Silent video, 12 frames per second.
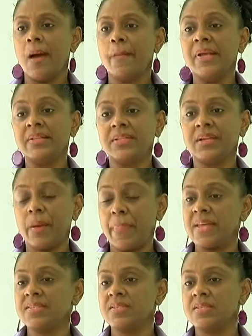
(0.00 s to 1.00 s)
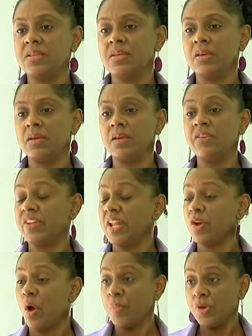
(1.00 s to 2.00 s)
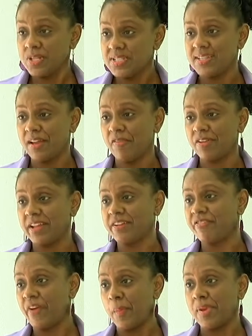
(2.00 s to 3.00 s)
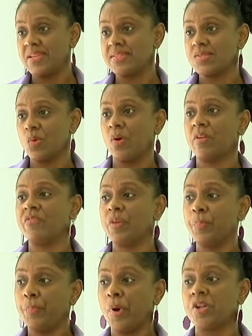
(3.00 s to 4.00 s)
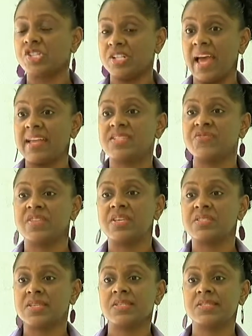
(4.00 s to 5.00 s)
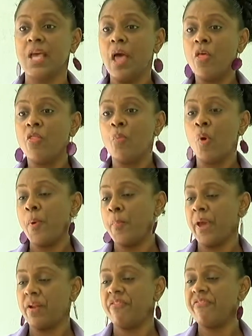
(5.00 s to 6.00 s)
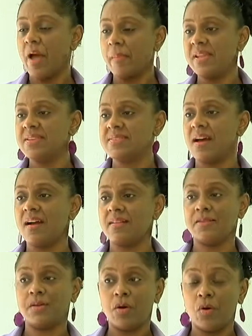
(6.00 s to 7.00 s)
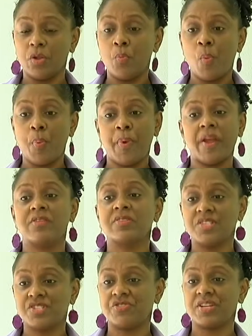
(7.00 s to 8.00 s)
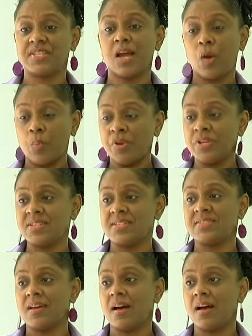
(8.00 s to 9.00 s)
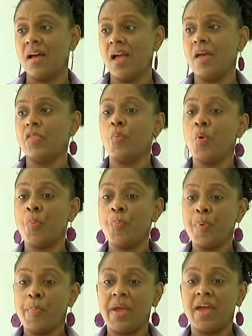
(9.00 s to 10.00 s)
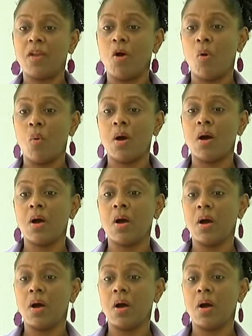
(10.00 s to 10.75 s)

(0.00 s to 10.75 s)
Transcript: building capacity even at the community level and the families. So one of the punchlines for this is the more prepared our families are, the more prepared our districts and communities are, the more prepared our